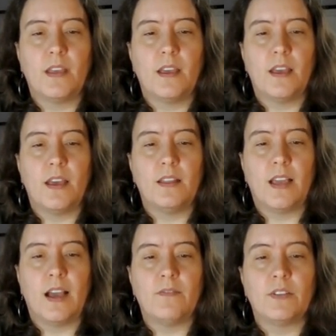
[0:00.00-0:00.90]

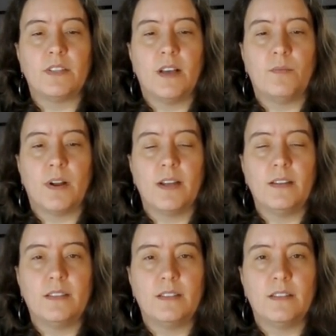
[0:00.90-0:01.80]
the average sale
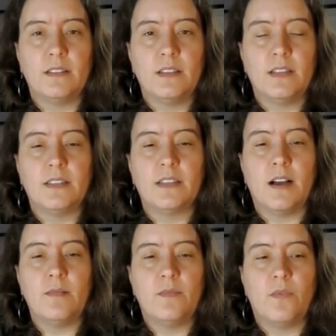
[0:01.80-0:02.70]
price is
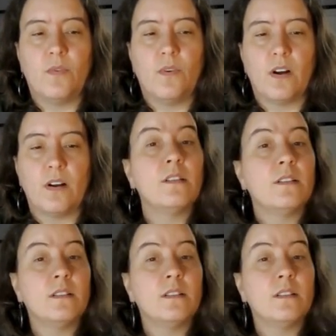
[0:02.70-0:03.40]
up for